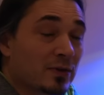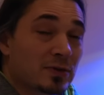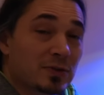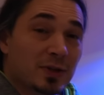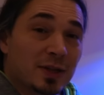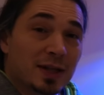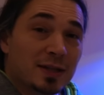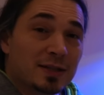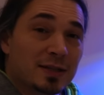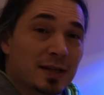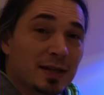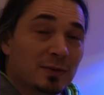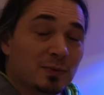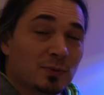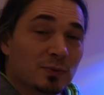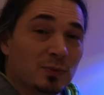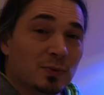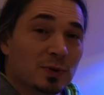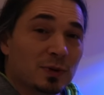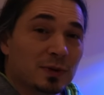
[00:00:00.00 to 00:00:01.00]
that's it.
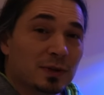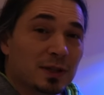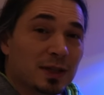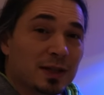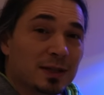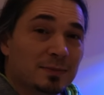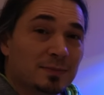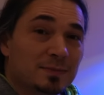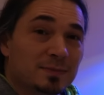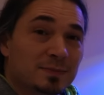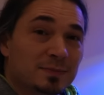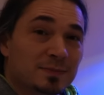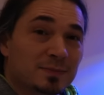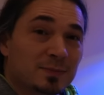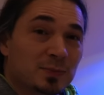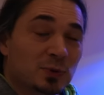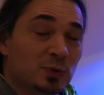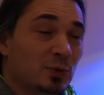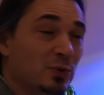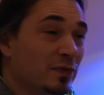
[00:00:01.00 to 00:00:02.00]
We'll
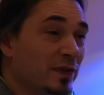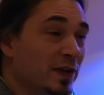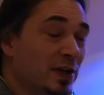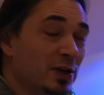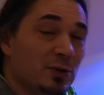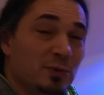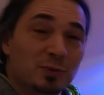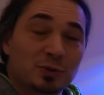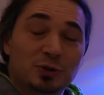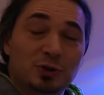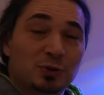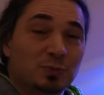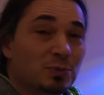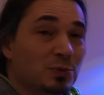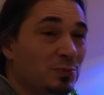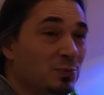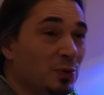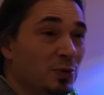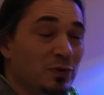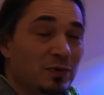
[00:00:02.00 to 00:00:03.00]
do a video. We'll
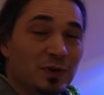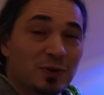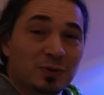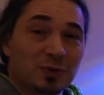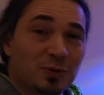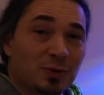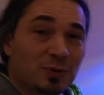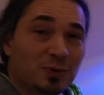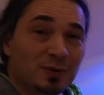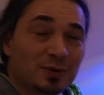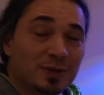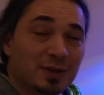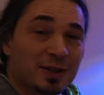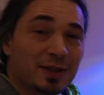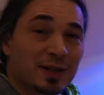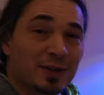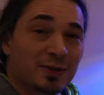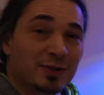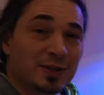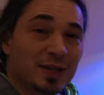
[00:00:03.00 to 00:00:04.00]
move this coral to the
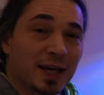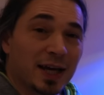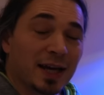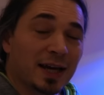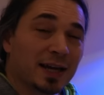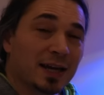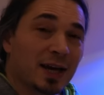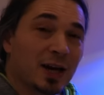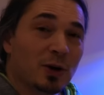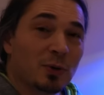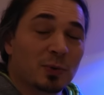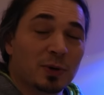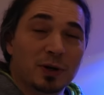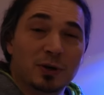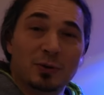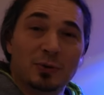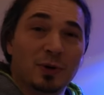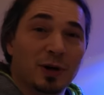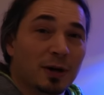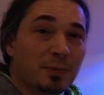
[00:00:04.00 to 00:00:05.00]
other tank. We're going
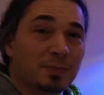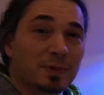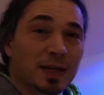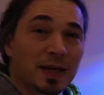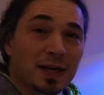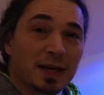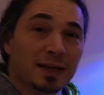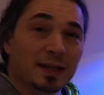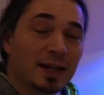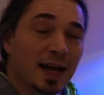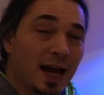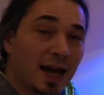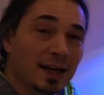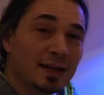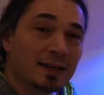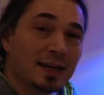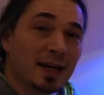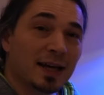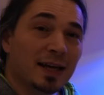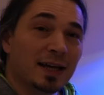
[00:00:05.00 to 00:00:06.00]
to do an update on that
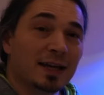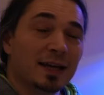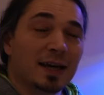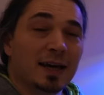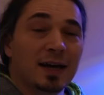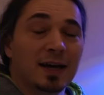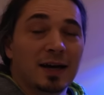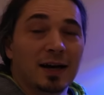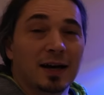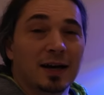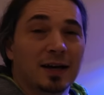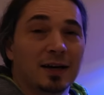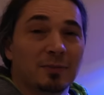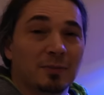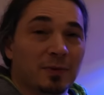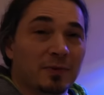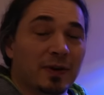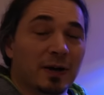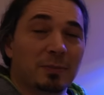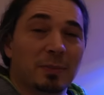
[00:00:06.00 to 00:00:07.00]
tank.
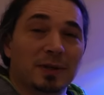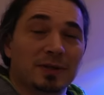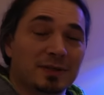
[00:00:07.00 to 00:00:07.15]
We've got my